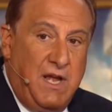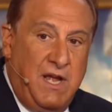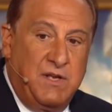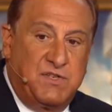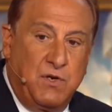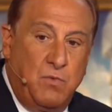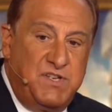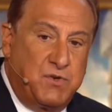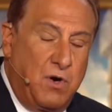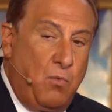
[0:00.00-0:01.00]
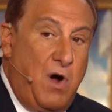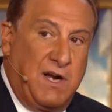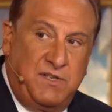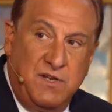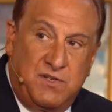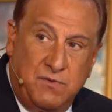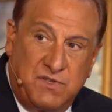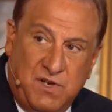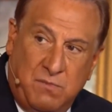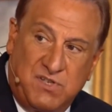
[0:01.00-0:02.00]
And so we sort of walked into it.
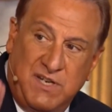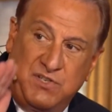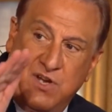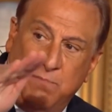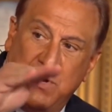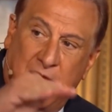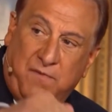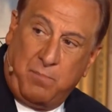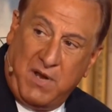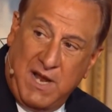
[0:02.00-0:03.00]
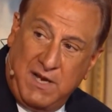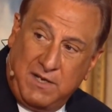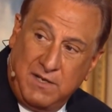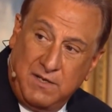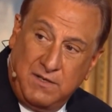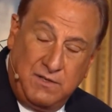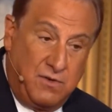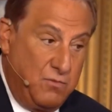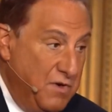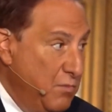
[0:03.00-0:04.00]
It's almost like jumping off a plank.
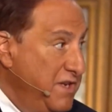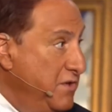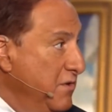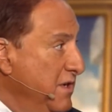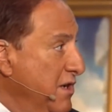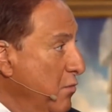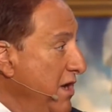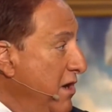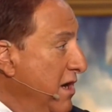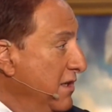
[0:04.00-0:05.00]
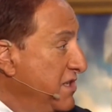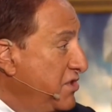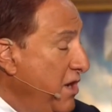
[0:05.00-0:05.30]
Lord, what are we doing? Here we are. Let's